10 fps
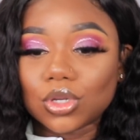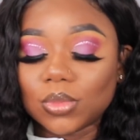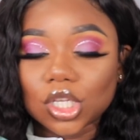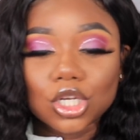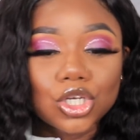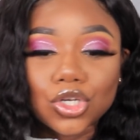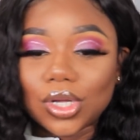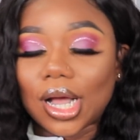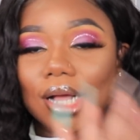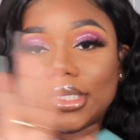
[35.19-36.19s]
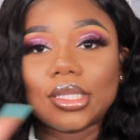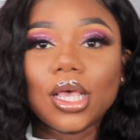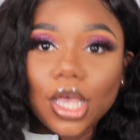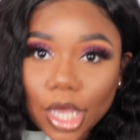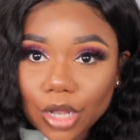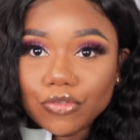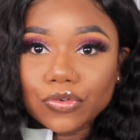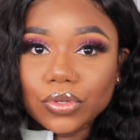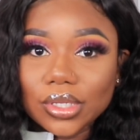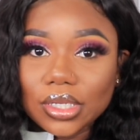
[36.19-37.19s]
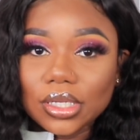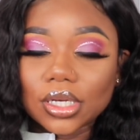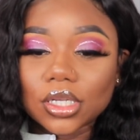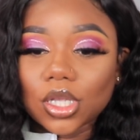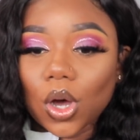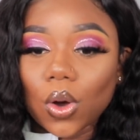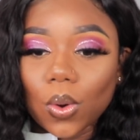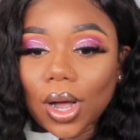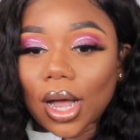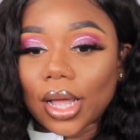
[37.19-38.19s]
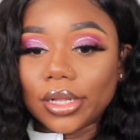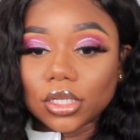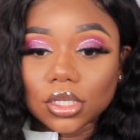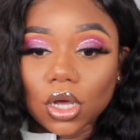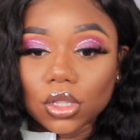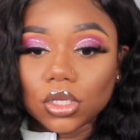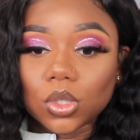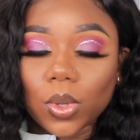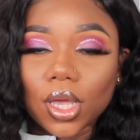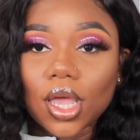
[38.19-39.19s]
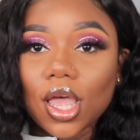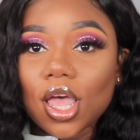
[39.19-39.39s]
So I'm just going to show you guys in full details how I installed this wig.